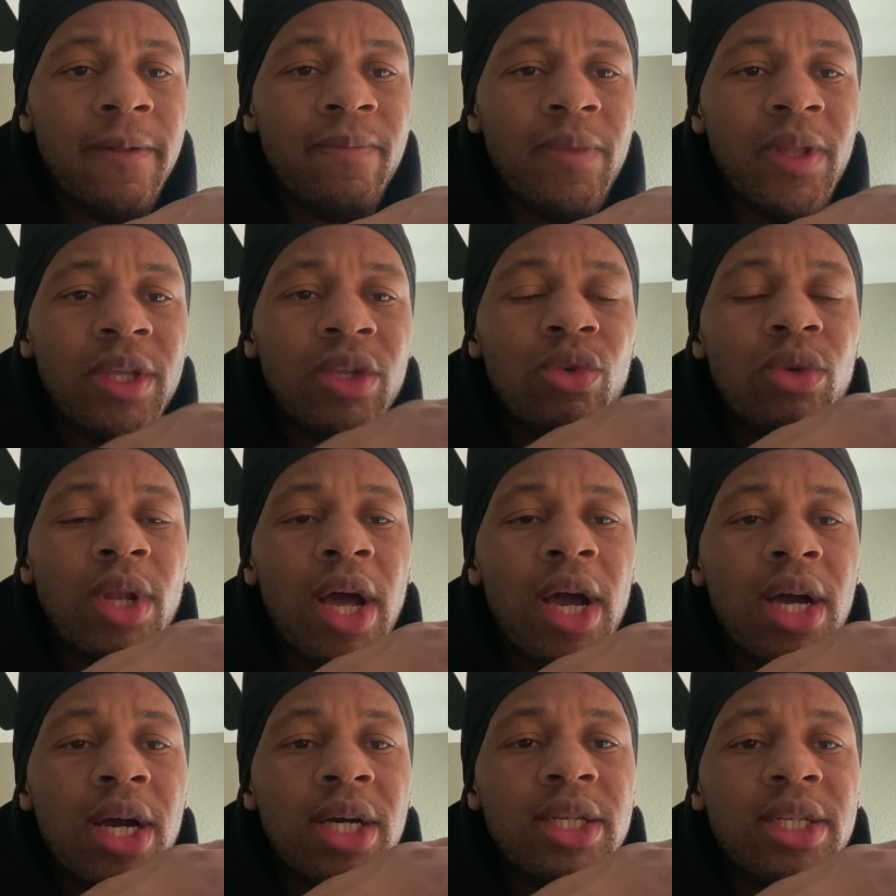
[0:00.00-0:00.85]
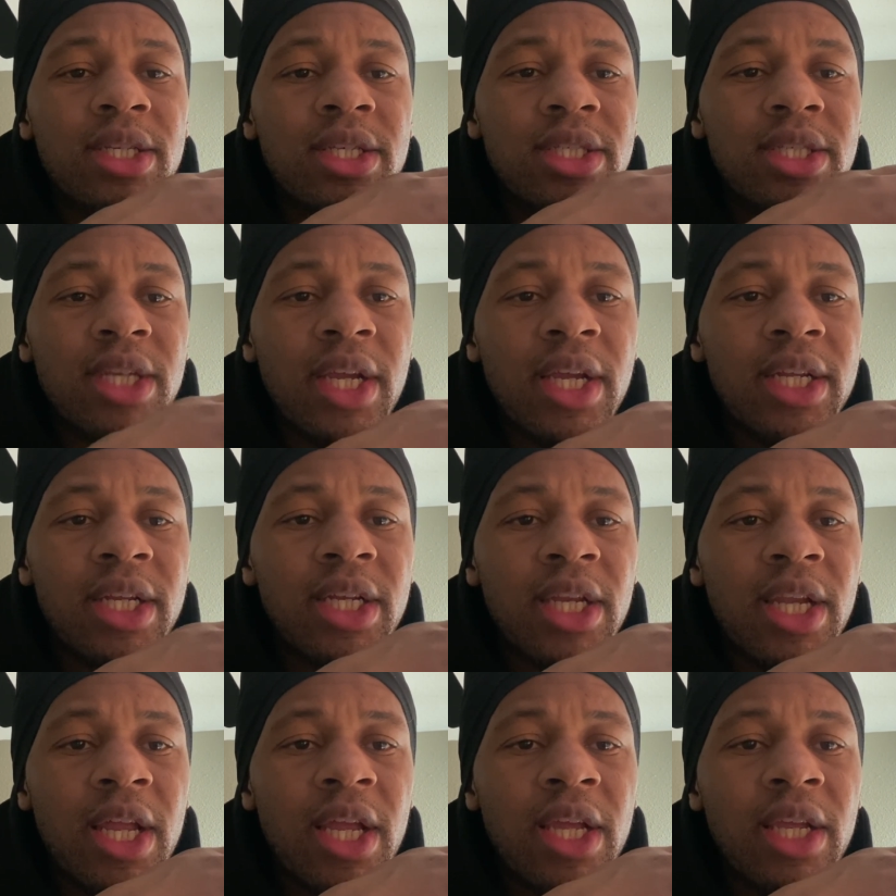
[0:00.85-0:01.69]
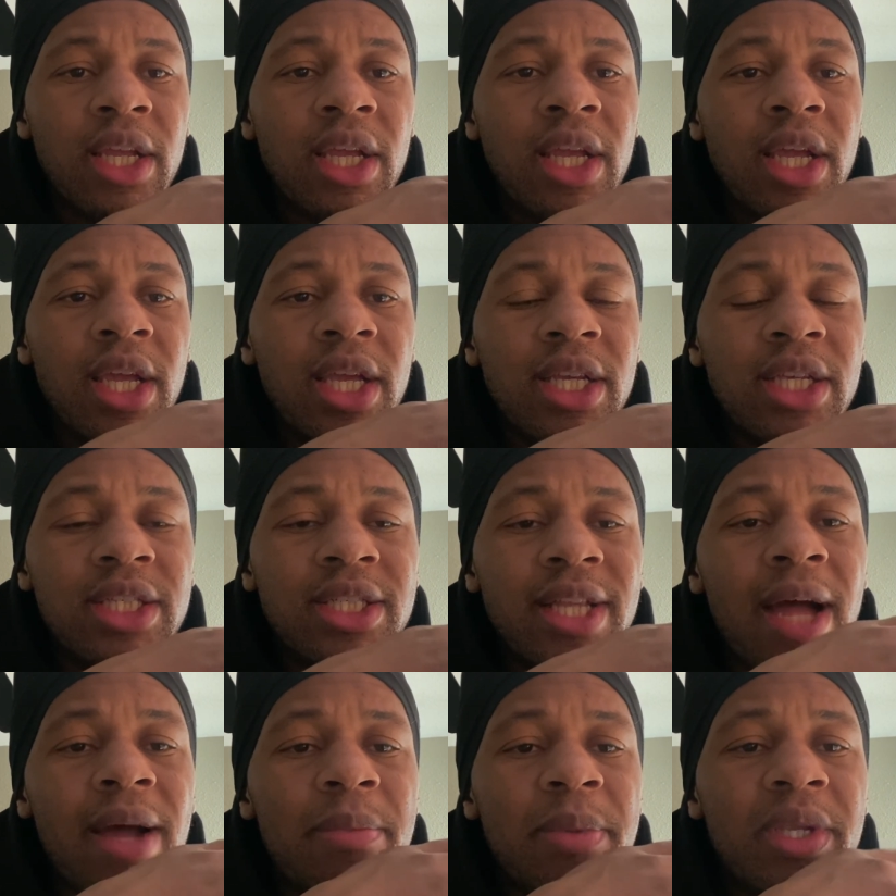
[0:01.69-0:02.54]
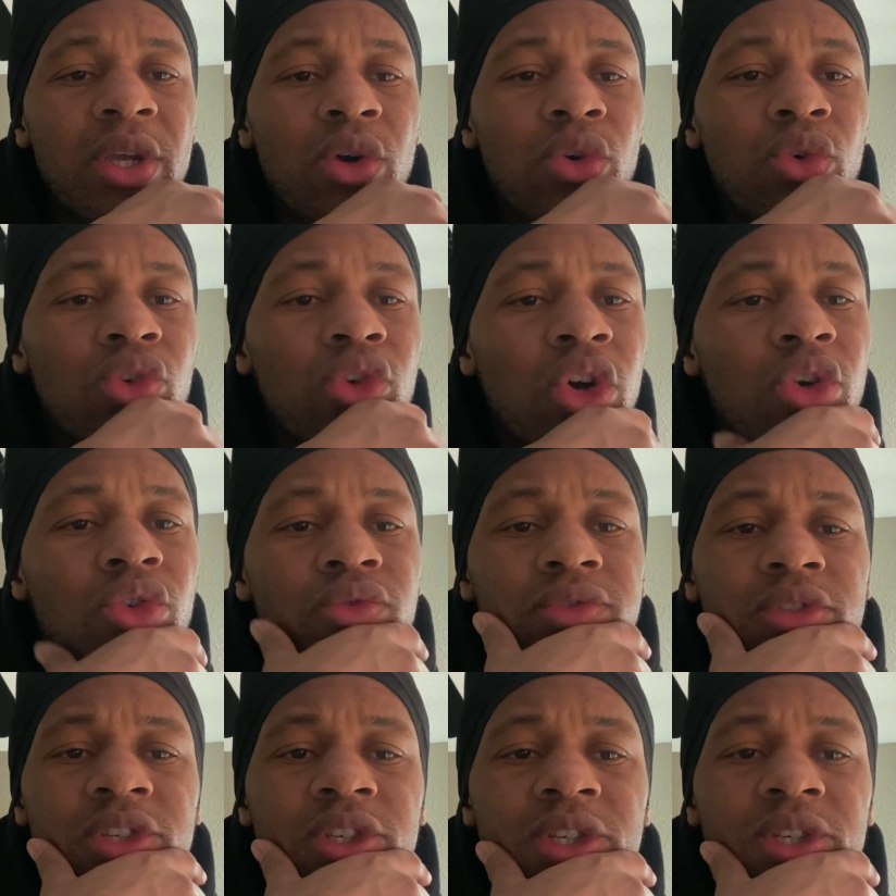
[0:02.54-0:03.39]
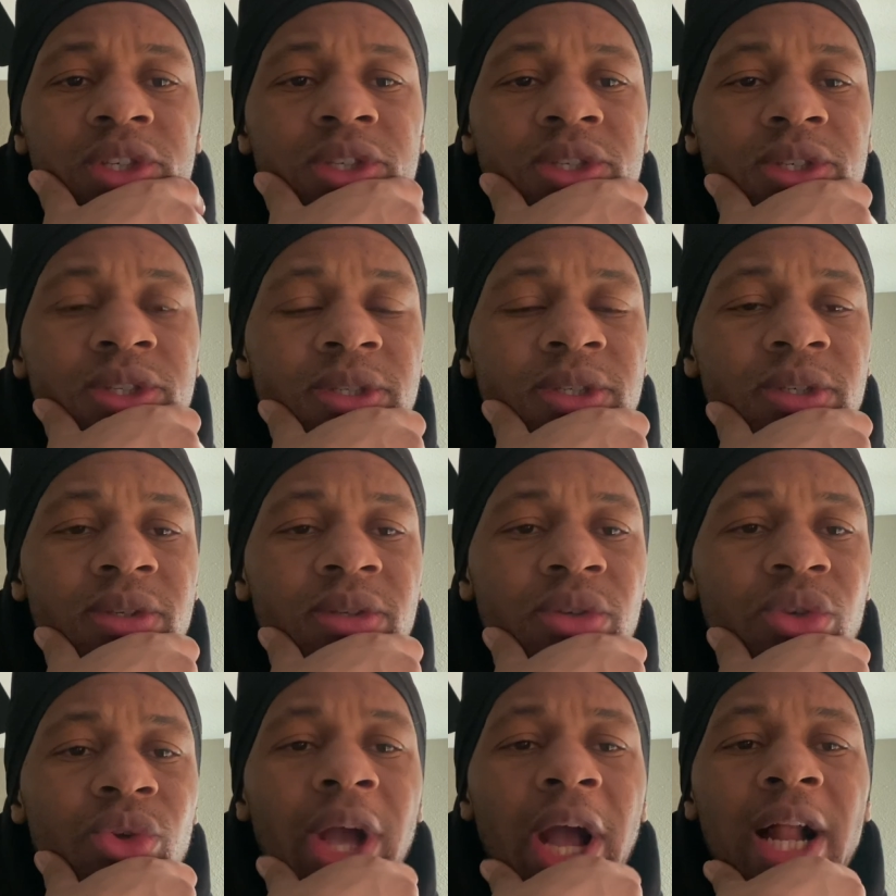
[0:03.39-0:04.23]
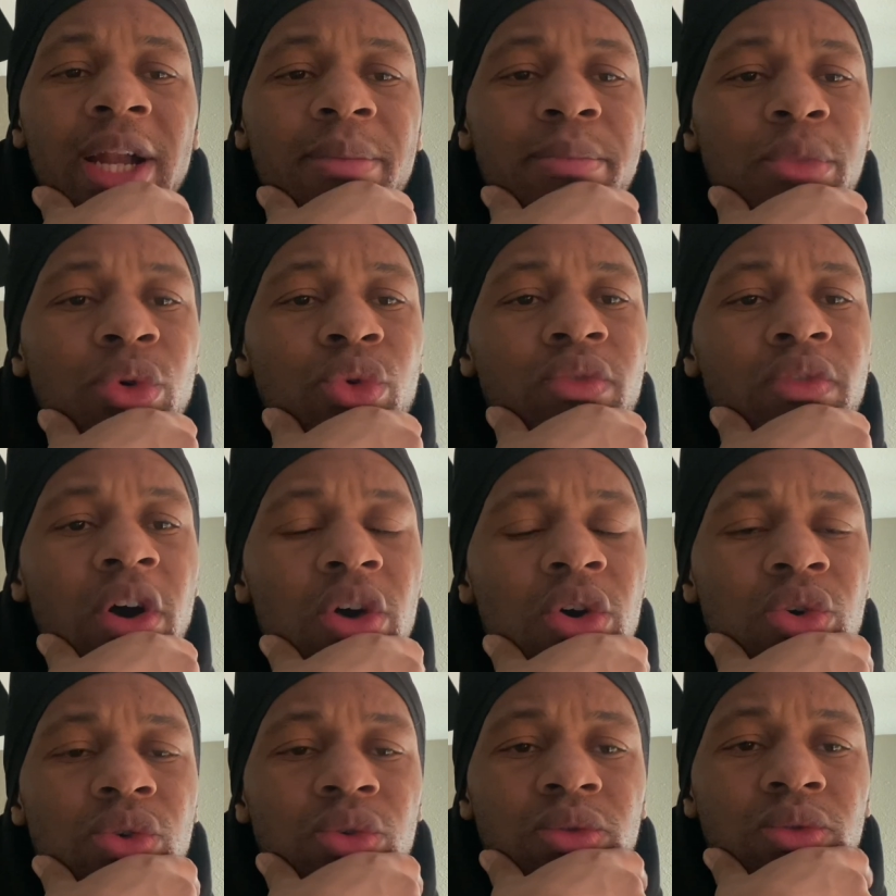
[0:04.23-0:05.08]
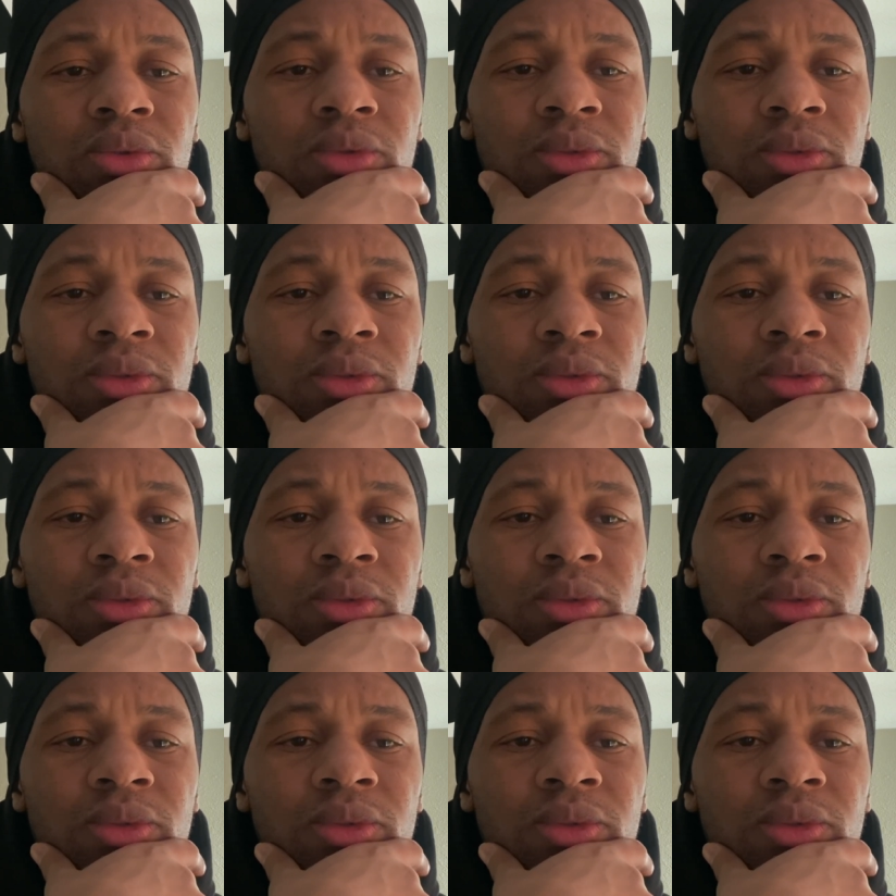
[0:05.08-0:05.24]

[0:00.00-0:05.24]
And you're not understanding that he's stopping your growth, sis. You got to move on.